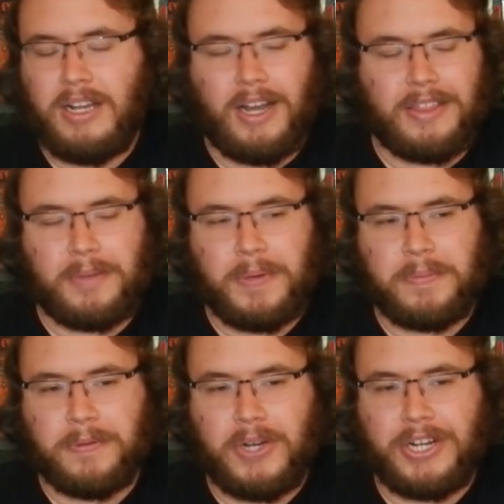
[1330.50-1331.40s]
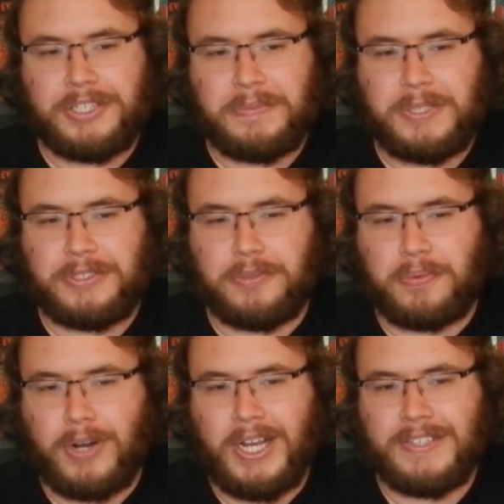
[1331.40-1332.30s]
I think people would actually be
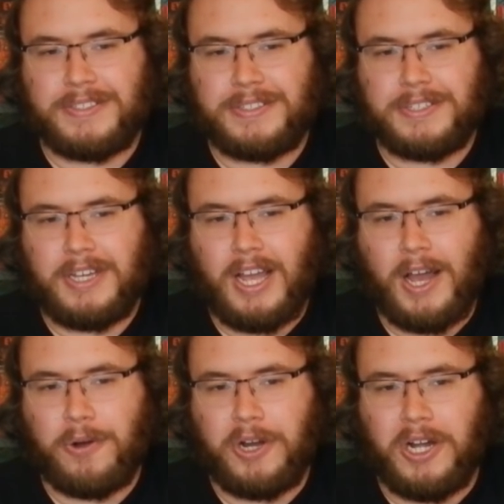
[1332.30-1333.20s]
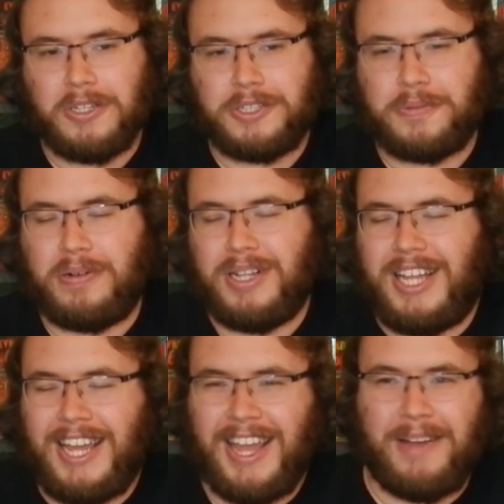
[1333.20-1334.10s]
surprised how knowledgeable
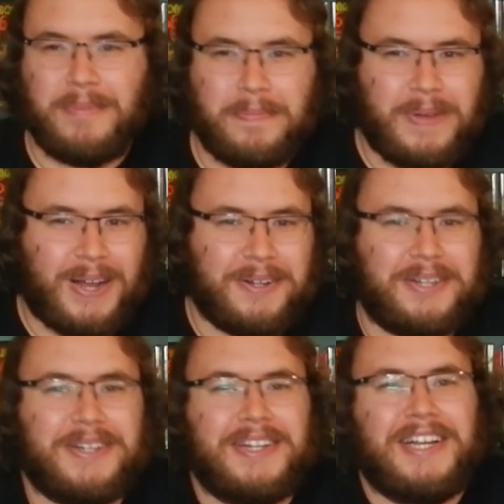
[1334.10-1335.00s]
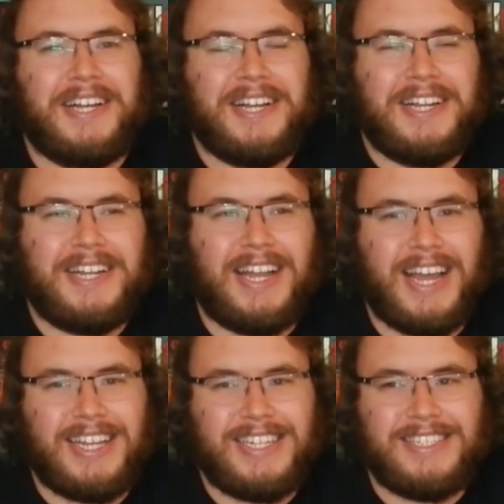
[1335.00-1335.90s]
I am about
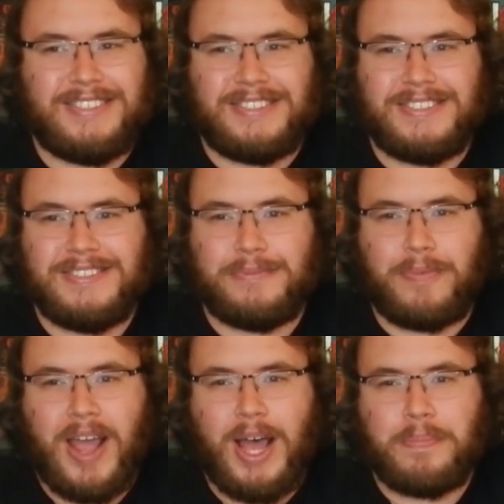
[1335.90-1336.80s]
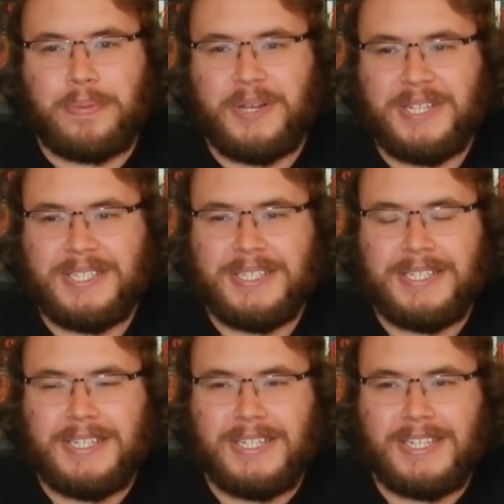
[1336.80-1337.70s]
90s rap,
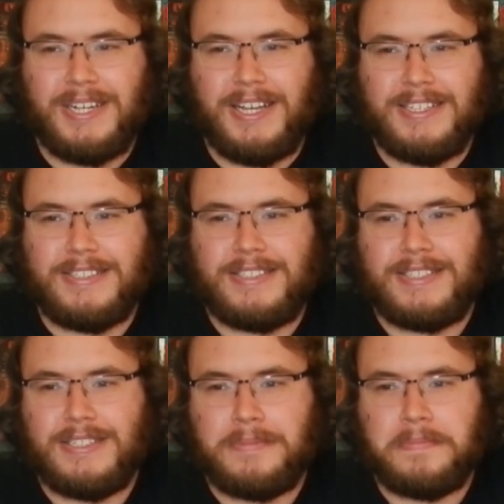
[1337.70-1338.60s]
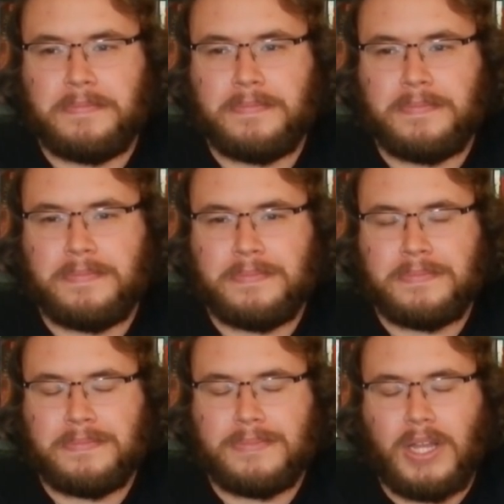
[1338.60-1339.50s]
because,
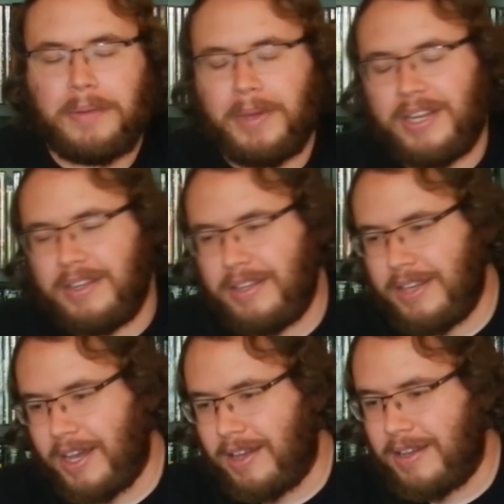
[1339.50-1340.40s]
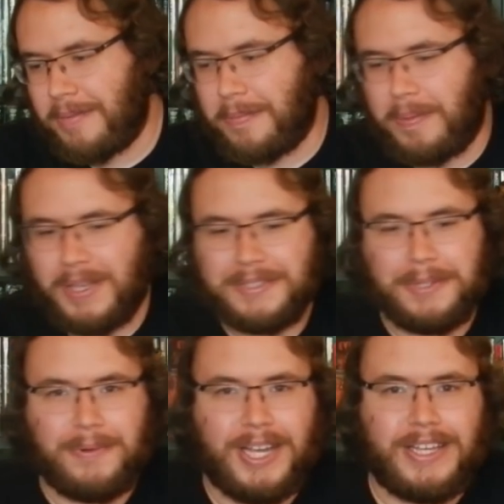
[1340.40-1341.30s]
I mean, yeah, I'm a pasty
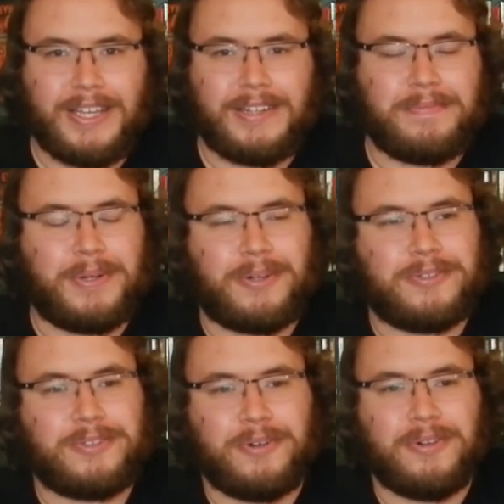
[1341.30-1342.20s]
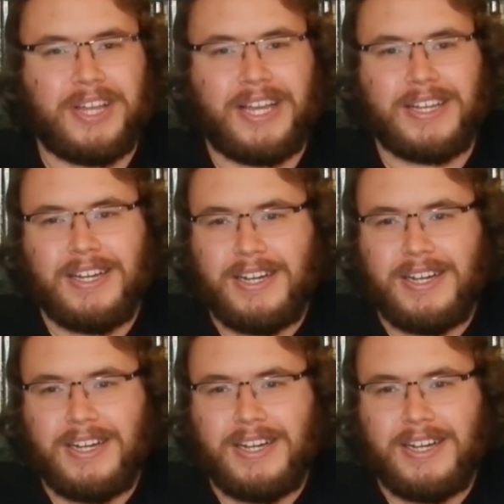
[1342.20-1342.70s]
white kid, but also, like,